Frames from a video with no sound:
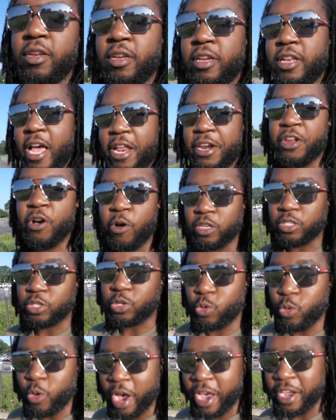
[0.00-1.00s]
And I know it's
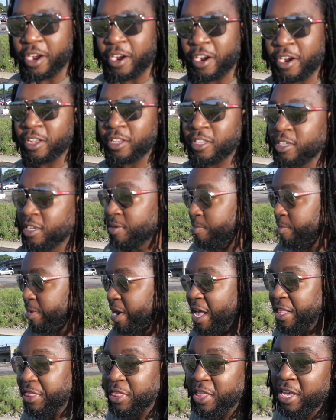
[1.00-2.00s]
quite early, but
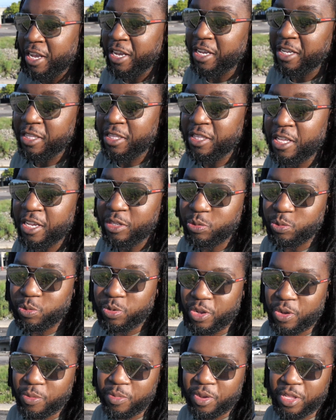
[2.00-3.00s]
I think this
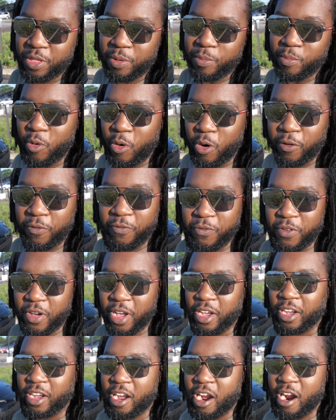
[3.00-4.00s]
will be the more
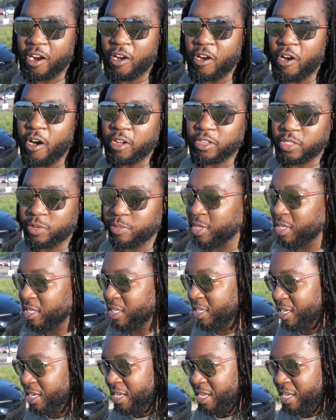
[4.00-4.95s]
fun car ultimately.